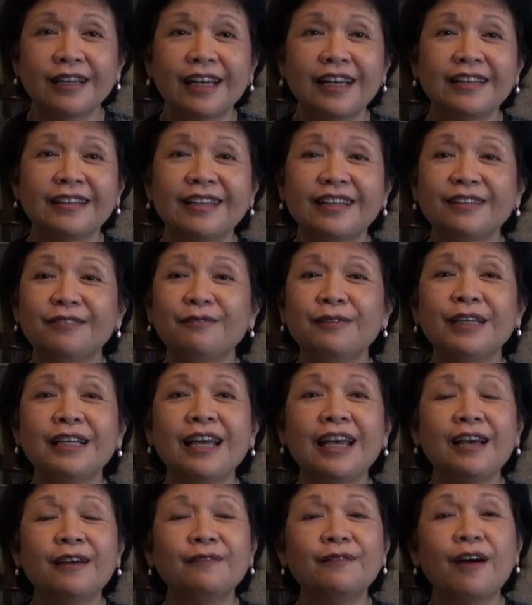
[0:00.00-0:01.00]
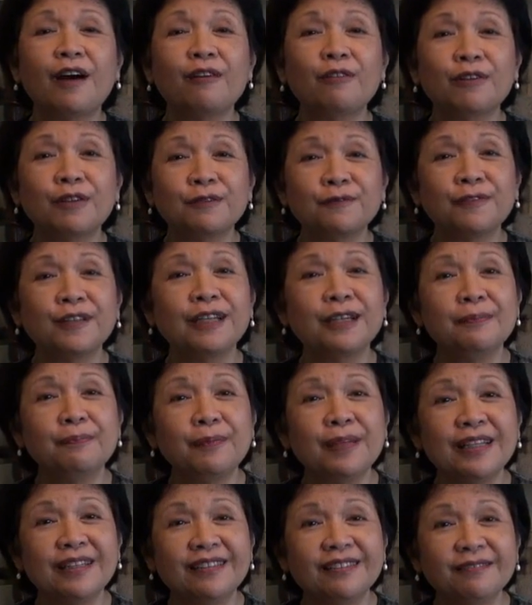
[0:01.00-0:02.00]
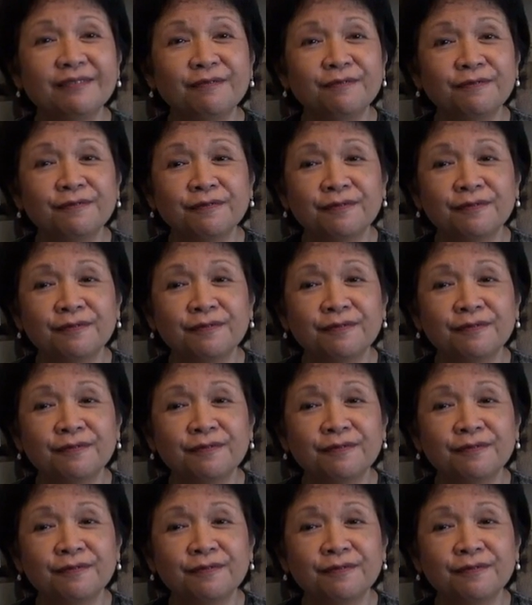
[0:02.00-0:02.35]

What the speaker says: And then we have our Philippine